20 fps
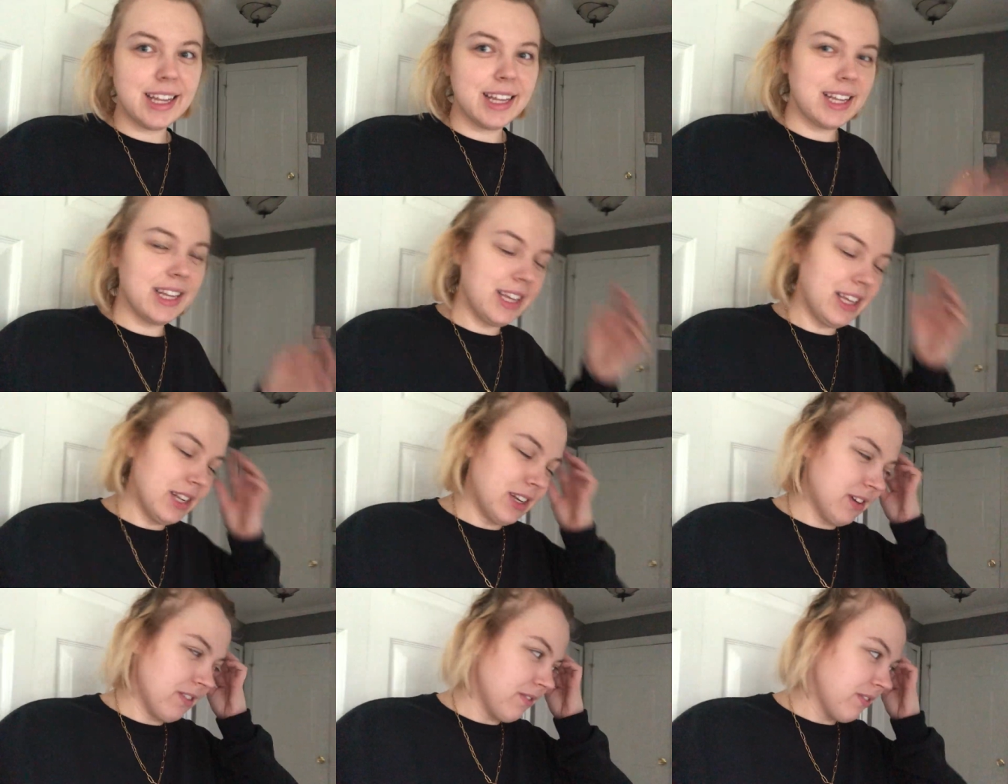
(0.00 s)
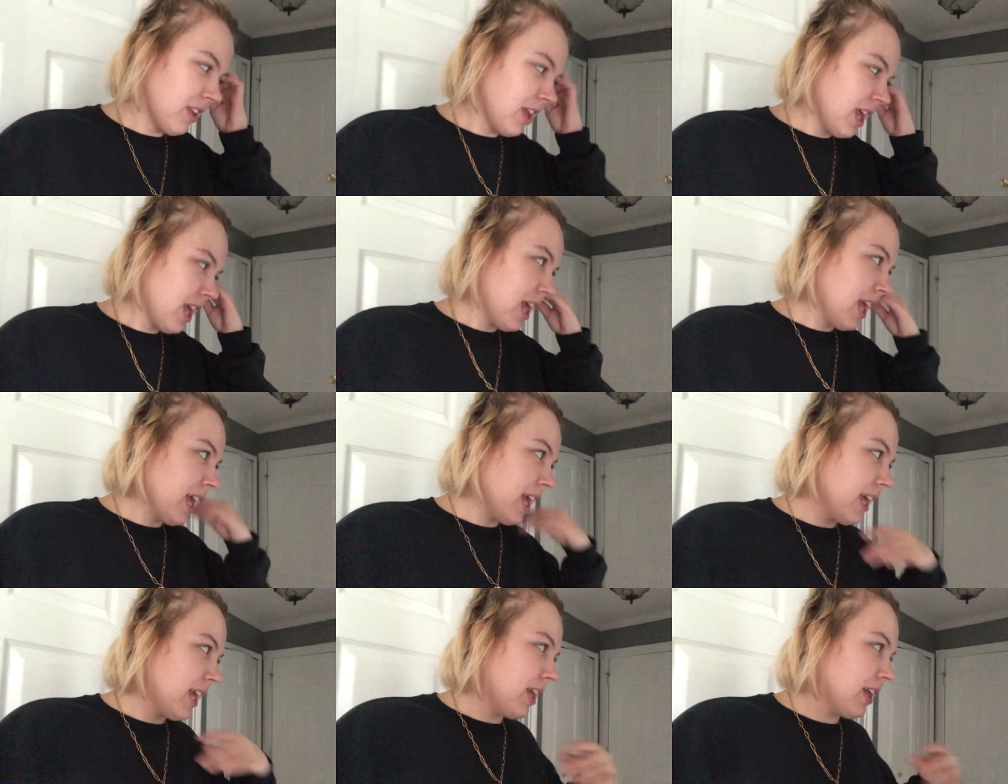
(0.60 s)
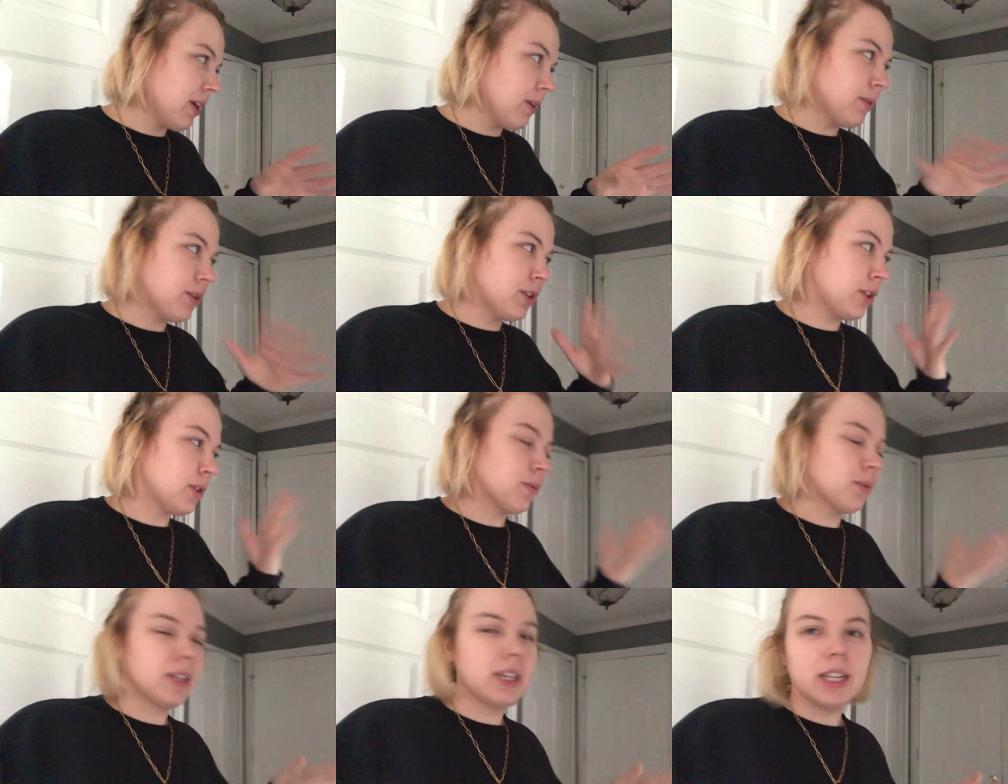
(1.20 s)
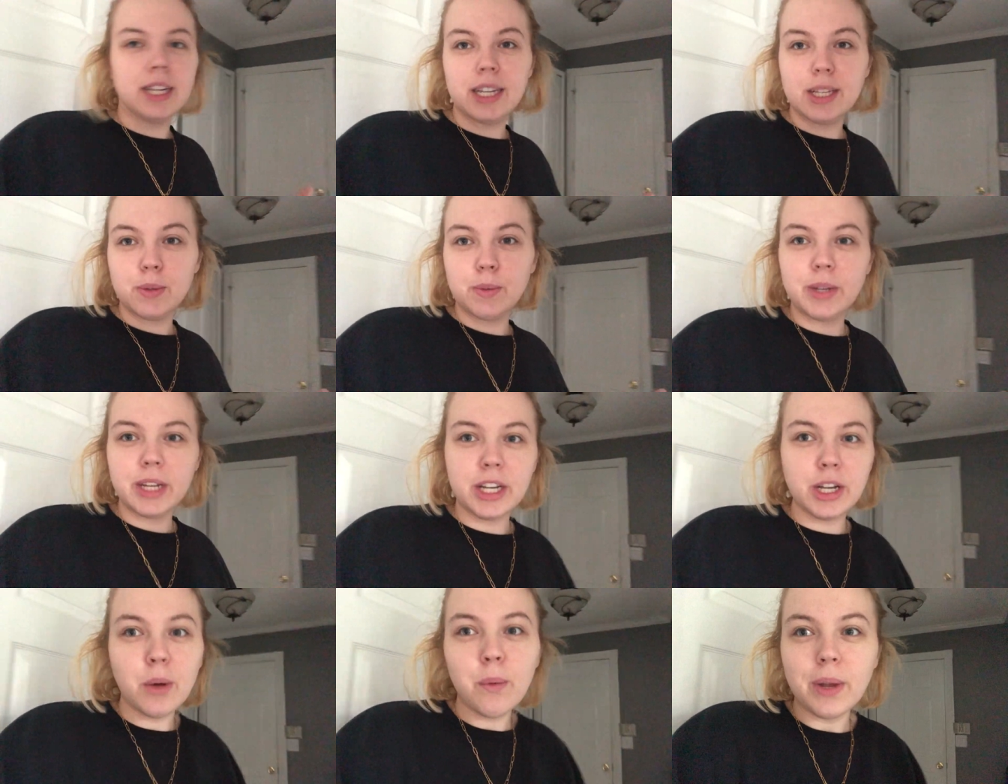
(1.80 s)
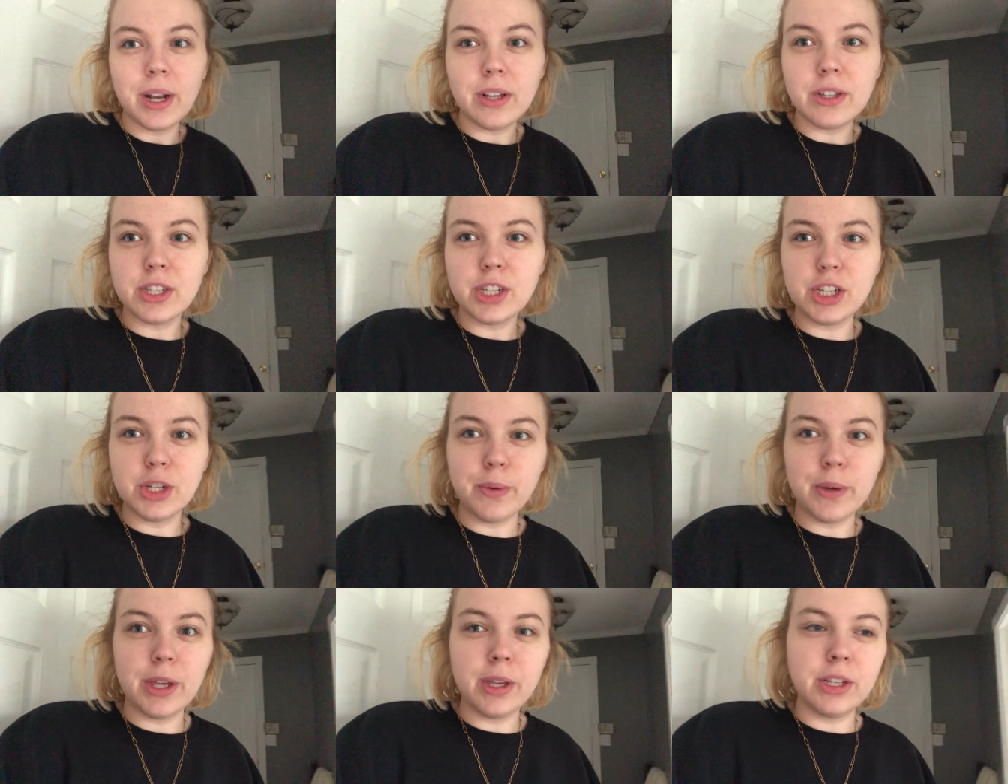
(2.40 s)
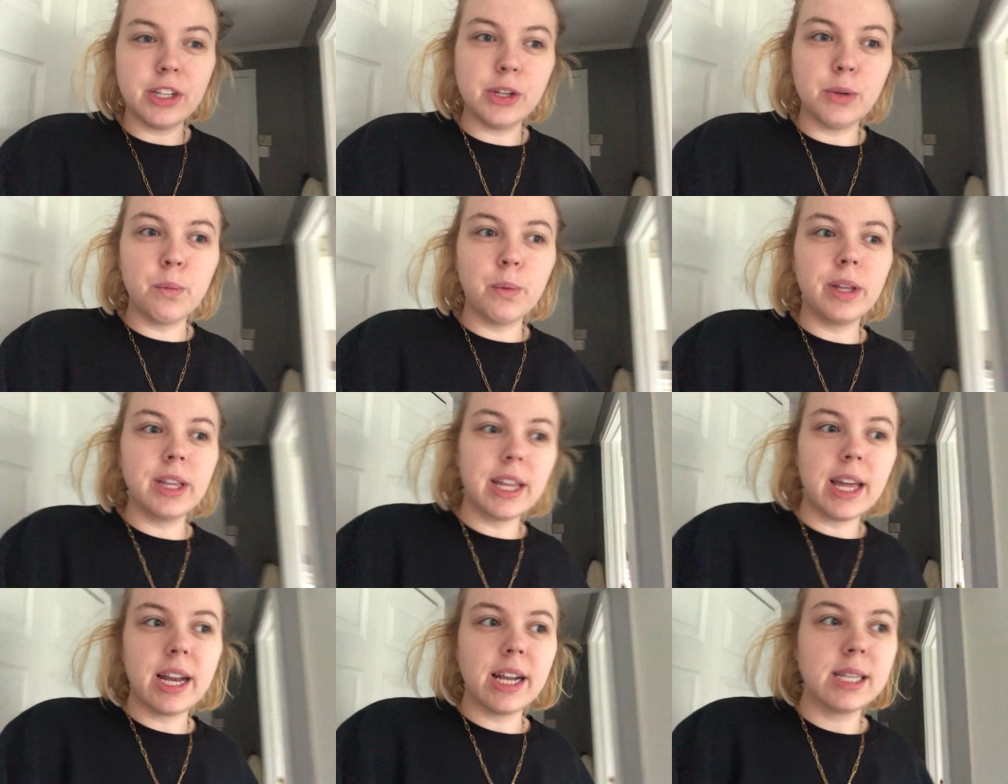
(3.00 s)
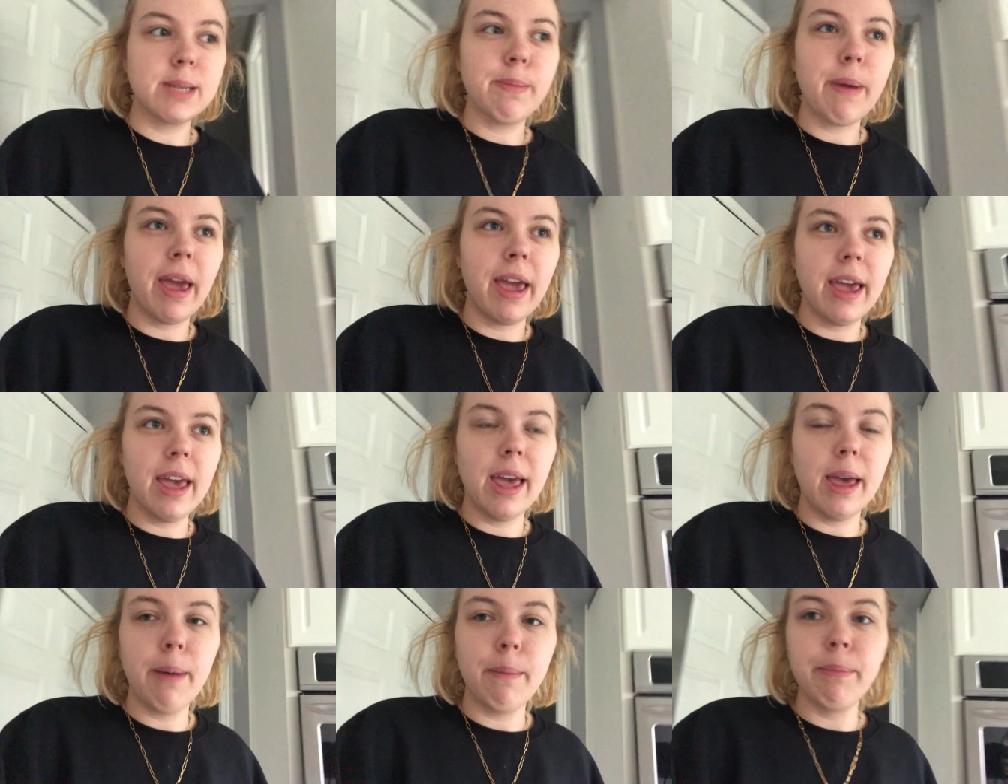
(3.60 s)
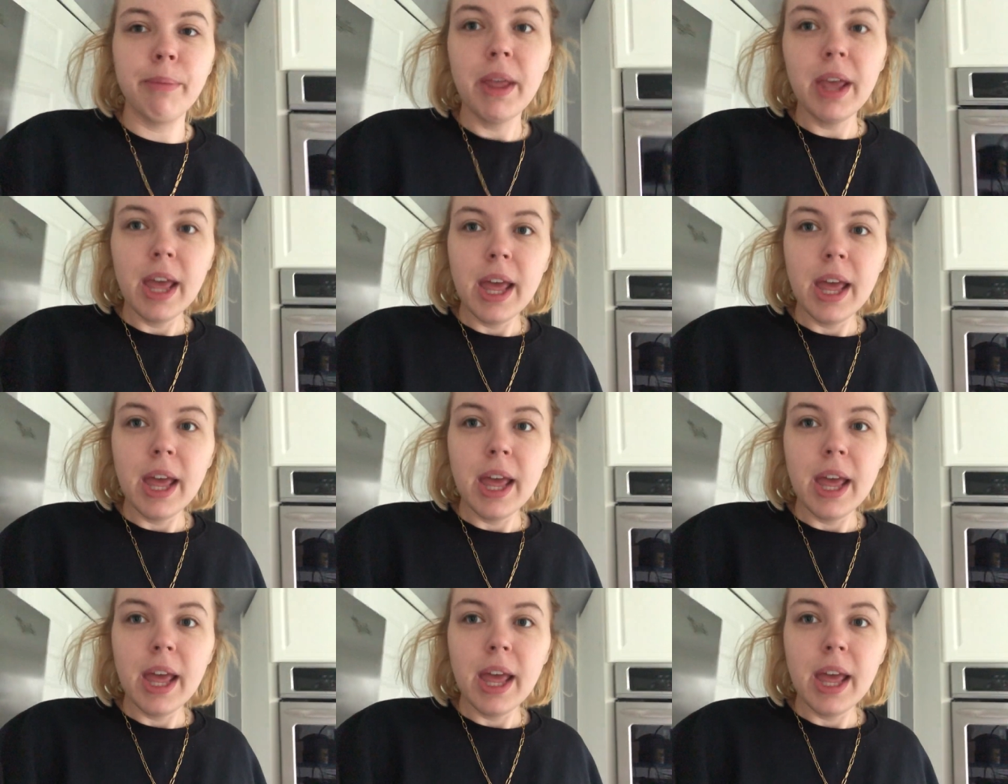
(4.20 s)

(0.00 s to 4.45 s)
you know, it was just really nice. We didn't know what else to do. He wouldn't let us pay him.